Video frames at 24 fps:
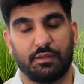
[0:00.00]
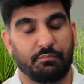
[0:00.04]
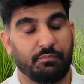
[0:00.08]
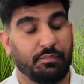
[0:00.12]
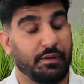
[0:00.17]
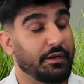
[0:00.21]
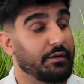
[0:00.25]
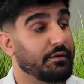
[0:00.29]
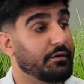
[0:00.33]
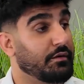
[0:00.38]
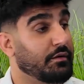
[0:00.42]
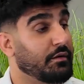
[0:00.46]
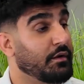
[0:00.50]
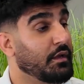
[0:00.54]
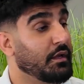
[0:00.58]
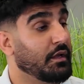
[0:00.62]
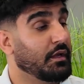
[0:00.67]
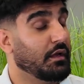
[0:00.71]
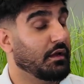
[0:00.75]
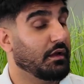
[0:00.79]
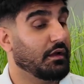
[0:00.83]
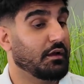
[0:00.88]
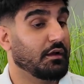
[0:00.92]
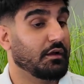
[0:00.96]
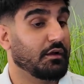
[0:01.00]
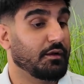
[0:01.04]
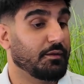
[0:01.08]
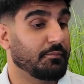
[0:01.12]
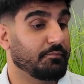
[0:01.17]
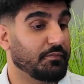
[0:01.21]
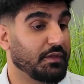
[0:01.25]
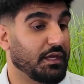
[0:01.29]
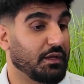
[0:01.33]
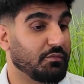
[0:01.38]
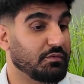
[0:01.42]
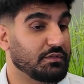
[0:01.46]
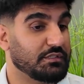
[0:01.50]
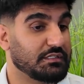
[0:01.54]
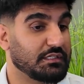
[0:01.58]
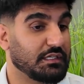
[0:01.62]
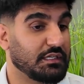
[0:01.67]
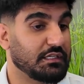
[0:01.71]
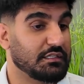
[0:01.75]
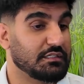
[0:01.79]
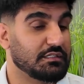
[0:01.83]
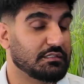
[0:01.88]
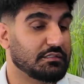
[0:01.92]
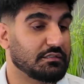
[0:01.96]
better, I would
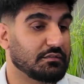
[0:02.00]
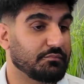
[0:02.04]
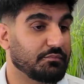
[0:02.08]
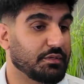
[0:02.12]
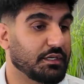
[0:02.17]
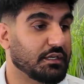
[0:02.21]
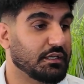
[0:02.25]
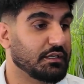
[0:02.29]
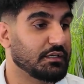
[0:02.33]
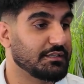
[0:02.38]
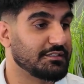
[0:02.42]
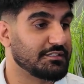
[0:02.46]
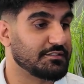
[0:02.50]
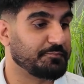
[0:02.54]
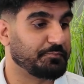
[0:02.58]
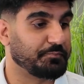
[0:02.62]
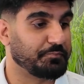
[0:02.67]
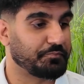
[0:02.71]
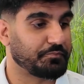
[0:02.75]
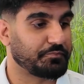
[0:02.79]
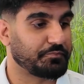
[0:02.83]
say, is because,